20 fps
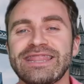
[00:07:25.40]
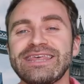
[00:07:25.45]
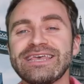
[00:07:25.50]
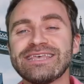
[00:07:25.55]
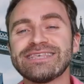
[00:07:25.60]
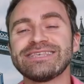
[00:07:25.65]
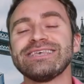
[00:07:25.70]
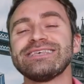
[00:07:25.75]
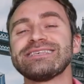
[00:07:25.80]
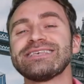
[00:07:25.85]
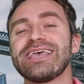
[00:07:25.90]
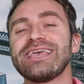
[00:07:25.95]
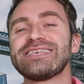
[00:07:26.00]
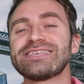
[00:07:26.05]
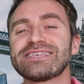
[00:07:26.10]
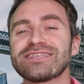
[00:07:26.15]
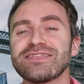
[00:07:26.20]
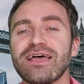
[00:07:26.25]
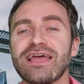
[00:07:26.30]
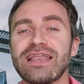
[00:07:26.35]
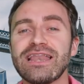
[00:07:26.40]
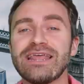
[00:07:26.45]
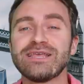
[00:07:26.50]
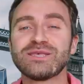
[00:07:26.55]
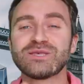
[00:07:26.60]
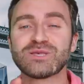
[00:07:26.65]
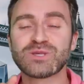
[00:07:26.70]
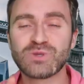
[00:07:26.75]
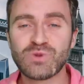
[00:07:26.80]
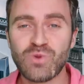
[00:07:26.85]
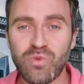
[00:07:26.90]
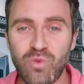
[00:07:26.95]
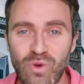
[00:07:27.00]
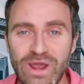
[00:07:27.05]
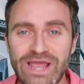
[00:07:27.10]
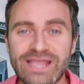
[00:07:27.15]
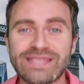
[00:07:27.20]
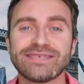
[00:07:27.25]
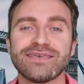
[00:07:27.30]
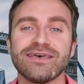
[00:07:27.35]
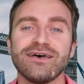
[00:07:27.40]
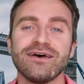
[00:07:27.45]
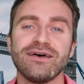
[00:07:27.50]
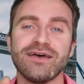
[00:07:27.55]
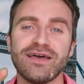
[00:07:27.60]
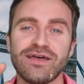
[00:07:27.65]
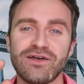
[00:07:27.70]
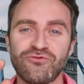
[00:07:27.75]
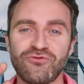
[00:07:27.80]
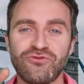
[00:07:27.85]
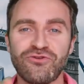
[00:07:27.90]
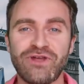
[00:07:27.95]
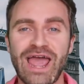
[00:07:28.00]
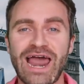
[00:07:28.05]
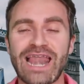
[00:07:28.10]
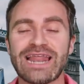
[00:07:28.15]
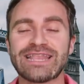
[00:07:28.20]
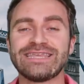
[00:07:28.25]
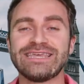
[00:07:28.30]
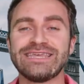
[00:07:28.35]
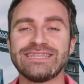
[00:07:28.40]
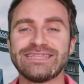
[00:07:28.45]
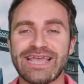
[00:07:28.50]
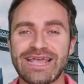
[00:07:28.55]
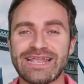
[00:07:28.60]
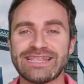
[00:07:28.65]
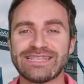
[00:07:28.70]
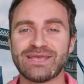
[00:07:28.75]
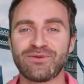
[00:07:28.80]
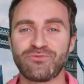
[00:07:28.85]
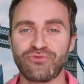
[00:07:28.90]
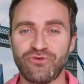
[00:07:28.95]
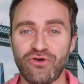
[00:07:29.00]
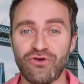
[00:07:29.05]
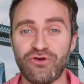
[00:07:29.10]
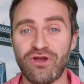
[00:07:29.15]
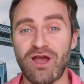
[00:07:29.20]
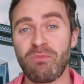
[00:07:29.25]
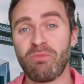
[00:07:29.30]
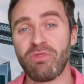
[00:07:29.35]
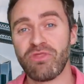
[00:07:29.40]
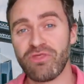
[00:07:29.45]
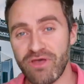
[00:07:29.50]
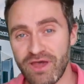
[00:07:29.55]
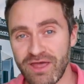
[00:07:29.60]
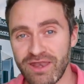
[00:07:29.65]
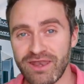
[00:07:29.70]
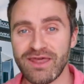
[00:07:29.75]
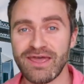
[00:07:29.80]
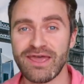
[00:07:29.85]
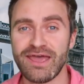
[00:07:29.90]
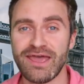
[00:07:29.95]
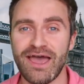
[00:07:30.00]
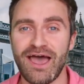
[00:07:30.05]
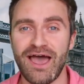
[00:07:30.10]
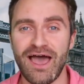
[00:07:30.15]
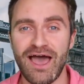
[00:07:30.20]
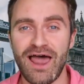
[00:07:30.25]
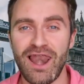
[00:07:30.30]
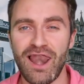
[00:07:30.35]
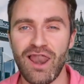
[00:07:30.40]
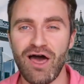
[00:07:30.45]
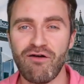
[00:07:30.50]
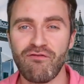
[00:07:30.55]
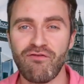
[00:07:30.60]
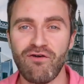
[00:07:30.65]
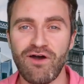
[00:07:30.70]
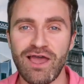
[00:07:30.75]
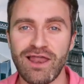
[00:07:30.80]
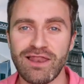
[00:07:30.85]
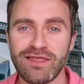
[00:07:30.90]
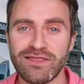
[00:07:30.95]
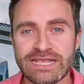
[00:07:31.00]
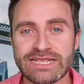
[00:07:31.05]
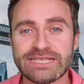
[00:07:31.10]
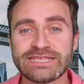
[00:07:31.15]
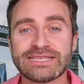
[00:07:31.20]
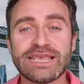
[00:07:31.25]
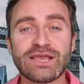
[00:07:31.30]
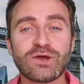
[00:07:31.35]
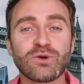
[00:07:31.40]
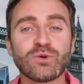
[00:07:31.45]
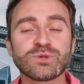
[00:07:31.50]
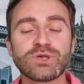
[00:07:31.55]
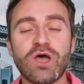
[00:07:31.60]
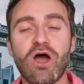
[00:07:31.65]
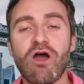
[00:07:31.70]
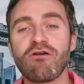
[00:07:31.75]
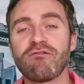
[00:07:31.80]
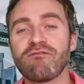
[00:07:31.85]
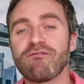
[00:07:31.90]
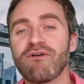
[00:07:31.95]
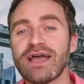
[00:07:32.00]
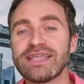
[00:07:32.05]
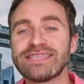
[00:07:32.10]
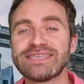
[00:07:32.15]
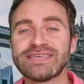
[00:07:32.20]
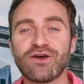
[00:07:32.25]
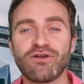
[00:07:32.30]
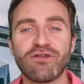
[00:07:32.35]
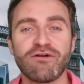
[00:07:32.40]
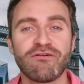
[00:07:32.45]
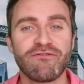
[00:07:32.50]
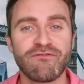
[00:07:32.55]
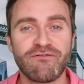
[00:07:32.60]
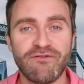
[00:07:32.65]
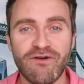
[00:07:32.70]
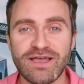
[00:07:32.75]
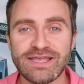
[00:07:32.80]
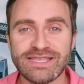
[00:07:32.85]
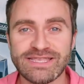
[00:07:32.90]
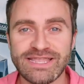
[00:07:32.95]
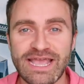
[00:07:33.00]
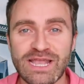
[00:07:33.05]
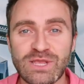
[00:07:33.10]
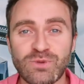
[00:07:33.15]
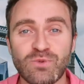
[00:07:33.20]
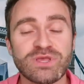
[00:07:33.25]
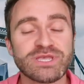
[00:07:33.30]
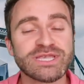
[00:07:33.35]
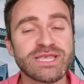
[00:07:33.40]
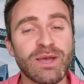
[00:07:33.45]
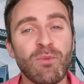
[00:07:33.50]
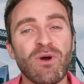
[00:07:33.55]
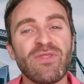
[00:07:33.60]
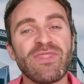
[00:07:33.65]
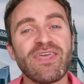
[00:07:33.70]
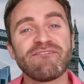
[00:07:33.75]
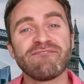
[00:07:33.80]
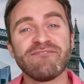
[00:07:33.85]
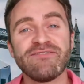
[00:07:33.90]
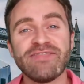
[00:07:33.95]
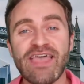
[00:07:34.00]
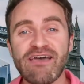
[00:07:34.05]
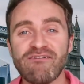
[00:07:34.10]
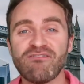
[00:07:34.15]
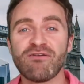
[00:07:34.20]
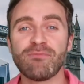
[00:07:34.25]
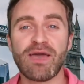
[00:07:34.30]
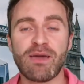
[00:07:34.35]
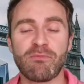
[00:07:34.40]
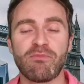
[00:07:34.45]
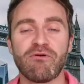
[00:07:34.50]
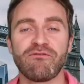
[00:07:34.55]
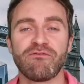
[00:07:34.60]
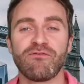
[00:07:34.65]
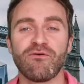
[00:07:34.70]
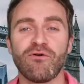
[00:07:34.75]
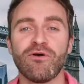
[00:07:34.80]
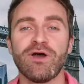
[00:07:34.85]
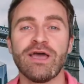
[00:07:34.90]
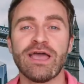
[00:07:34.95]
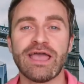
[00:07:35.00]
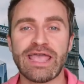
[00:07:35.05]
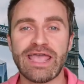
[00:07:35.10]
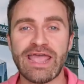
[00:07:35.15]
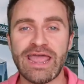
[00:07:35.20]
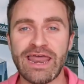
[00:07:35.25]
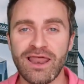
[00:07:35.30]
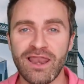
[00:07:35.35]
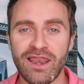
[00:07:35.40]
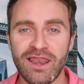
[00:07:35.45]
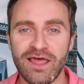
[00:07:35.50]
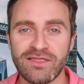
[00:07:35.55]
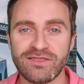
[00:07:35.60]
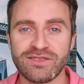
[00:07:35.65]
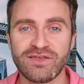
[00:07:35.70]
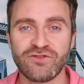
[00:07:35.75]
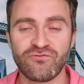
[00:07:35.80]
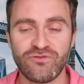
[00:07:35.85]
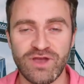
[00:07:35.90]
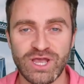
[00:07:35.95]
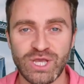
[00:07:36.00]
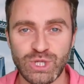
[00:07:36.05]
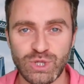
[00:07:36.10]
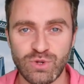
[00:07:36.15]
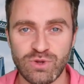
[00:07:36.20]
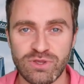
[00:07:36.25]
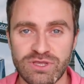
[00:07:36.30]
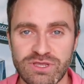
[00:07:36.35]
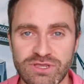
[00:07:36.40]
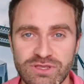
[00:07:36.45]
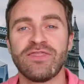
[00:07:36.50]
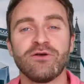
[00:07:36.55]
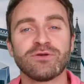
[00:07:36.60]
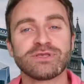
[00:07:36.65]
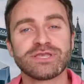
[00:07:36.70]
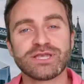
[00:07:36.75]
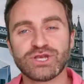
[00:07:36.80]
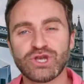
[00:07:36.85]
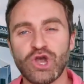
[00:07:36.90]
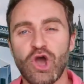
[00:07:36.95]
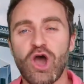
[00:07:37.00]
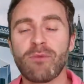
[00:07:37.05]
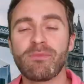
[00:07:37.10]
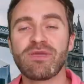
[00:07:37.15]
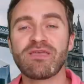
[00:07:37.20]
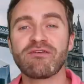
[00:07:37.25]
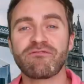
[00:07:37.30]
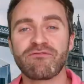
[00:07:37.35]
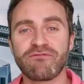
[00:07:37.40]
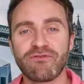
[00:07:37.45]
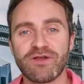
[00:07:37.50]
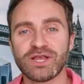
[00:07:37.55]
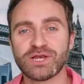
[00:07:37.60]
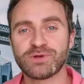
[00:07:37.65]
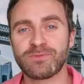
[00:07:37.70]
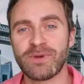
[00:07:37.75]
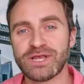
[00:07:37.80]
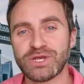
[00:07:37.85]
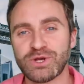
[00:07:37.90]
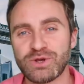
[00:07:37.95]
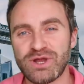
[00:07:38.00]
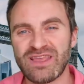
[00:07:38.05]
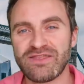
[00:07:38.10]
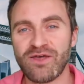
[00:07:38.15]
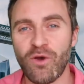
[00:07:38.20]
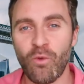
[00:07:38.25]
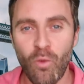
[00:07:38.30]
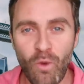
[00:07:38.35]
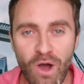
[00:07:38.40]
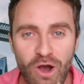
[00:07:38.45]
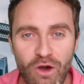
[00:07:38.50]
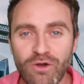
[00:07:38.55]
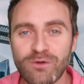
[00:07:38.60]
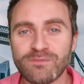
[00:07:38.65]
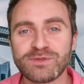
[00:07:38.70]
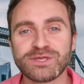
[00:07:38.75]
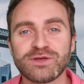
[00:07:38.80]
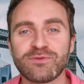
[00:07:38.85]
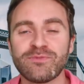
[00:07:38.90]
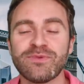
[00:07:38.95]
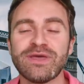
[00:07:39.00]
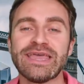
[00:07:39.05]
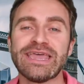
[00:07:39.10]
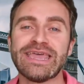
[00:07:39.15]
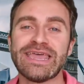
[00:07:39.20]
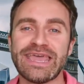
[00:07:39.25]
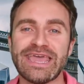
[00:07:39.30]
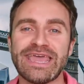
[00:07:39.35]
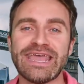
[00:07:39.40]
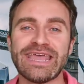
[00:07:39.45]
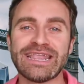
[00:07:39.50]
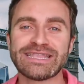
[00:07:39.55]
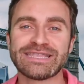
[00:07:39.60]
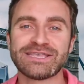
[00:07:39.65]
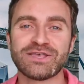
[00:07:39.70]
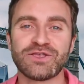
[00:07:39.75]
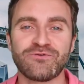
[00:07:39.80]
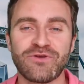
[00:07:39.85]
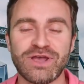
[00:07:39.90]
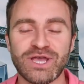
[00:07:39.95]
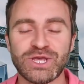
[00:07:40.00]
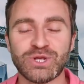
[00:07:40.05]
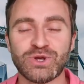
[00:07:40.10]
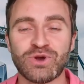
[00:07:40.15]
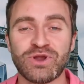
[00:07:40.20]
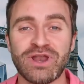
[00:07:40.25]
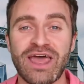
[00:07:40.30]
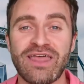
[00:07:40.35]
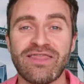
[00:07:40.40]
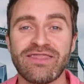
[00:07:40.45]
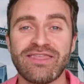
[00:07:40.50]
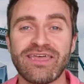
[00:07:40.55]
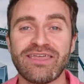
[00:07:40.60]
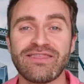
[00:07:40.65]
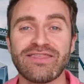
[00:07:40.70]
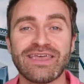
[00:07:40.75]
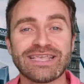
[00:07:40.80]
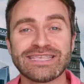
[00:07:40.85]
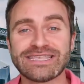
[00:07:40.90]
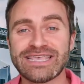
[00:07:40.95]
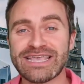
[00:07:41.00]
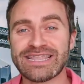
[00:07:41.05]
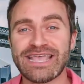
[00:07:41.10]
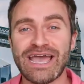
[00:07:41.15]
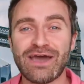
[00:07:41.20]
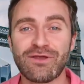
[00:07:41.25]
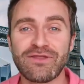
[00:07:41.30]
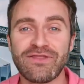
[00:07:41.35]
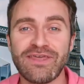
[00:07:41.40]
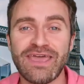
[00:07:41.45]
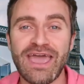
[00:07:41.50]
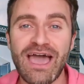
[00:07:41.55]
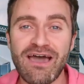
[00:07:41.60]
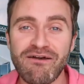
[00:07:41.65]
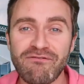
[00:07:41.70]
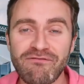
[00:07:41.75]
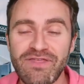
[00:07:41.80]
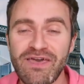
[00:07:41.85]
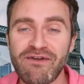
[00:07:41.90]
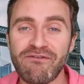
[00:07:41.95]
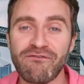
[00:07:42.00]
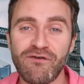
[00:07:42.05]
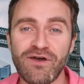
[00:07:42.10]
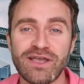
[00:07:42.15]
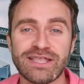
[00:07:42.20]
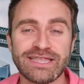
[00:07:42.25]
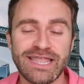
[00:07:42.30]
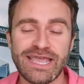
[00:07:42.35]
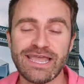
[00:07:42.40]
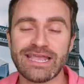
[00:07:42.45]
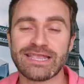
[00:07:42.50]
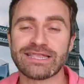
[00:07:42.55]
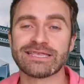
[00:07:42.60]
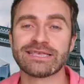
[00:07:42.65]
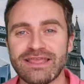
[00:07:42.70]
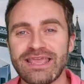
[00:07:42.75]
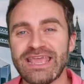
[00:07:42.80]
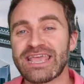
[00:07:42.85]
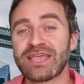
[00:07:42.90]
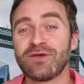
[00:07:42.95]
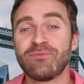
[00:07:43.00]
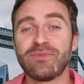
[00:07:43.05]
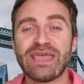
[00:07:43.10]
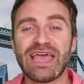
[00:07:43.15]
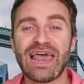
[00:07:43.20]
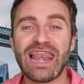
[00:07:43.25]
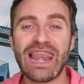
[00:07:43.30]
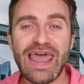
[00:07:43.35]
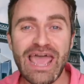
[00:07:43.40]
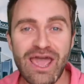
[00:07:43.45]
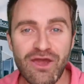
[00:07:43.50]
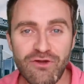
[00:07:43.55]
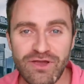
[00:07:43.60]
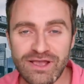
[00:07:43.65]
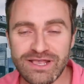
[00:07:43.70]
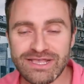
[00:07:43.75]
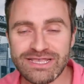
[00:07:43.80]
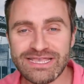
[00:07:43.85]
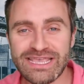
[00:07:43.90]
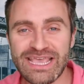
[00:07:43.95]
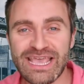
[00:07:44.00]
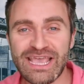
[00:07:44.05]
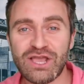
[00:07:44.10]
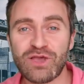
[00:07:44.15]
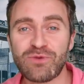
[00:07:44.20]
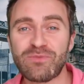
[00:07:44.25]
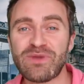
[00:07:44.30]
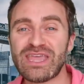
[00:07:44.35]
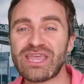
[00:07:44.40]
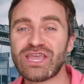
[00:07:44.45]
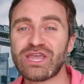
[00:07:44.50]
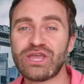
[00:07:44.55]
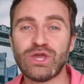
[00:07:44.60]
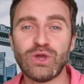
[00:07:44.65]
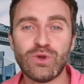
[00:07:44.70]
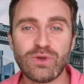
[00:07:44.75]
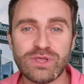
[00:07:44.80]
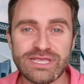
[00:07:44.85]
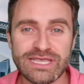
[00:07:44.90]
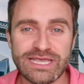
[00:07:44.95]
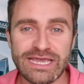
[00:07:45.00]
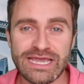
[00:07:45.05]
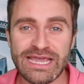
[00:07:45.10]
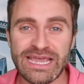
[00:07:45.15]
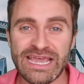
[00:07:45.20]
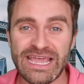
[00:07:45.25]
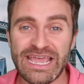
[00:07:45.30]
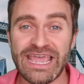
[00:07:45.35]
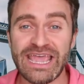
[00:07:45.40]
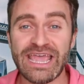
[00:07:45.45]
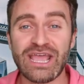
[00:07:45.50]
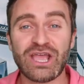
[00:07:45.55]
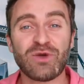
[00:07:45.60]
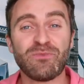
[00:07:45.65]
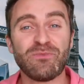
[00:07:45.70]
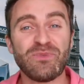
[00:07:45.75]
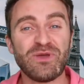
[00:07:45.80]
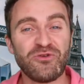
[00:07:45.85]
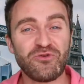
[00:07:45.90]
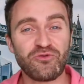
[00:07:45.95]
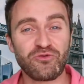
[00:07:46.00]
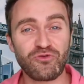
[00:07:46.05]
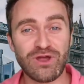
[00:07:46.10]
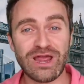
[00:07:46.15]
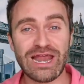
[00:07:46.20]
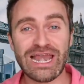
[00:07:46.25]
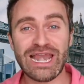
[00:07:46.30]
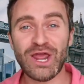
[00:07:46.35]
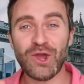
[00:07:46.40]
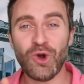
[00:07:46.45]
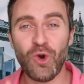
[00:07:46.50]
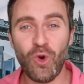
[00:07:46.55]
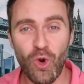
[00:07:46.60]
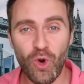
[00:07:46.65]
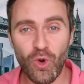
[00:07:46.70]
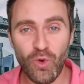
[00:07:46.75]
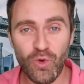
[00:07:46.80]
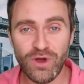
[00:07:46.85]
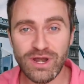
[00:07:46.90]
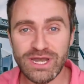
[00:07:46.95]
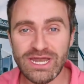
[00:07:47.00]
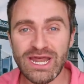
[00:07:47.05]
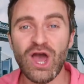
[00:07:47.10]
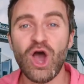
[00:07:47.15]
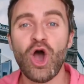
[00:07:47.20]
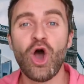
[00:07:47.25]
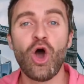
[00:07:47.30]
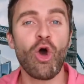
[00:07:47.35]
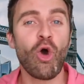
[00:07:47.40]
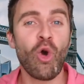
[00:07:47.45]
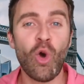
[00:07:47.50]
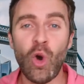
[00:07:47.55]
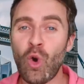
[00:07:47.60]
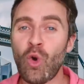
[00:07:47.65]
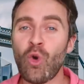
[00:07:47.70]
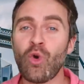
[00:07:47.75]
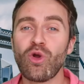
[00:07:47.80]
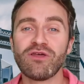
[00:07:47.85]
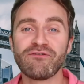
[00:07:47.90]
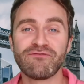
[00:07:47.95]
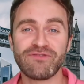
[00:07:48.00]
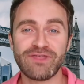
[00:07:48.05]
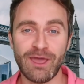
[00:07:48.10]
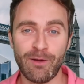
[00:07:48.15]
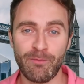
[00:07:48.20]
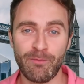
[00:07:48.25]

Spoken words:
This is a slightly sweeter reality dating program than Love Island. Singles are invited on a first date with someone they've never met before in a London restaurant. There is a charming French maitre d' that welcomes them into the restaurant, and then they sit down and they have their first date. It can be hilarious, it could be cute, it could be really awkward, all of the